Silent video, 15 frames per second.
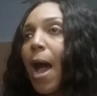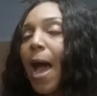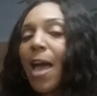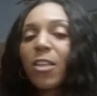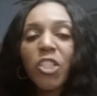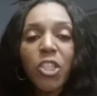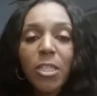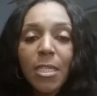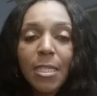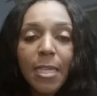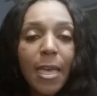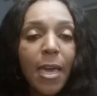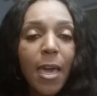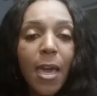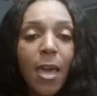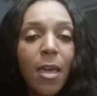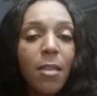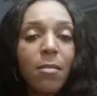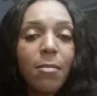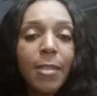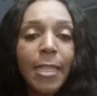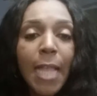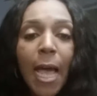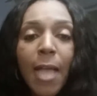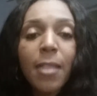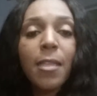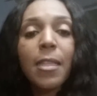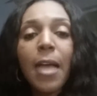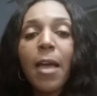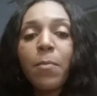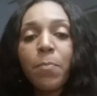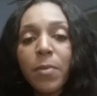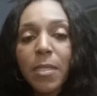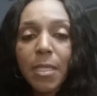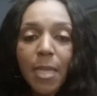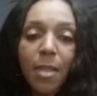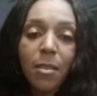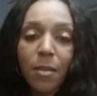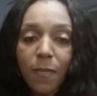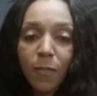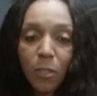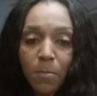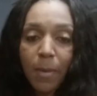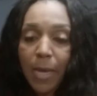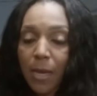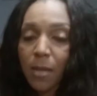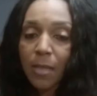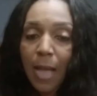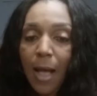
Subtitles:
I should say 99% of Jamaican